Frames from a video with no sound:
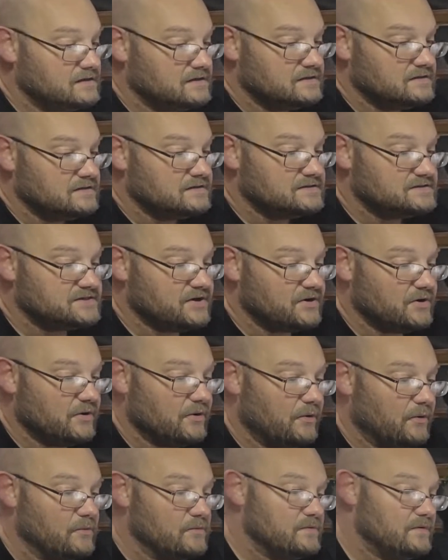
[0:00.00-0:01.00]

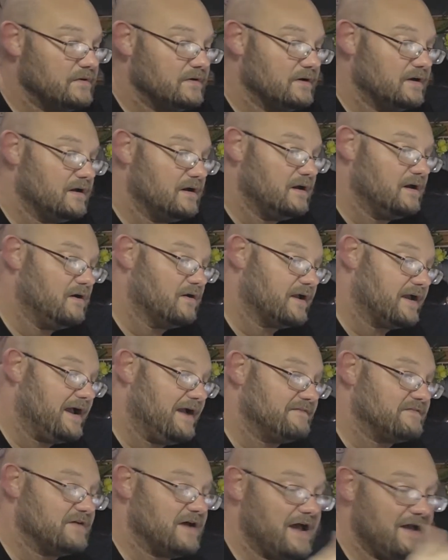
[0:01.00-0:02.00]
So, okay,
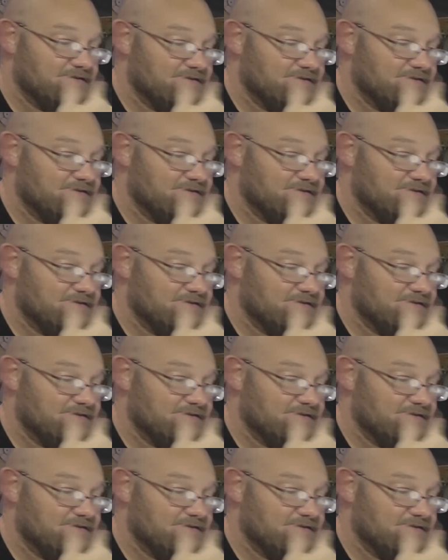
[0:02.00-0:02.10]
I have to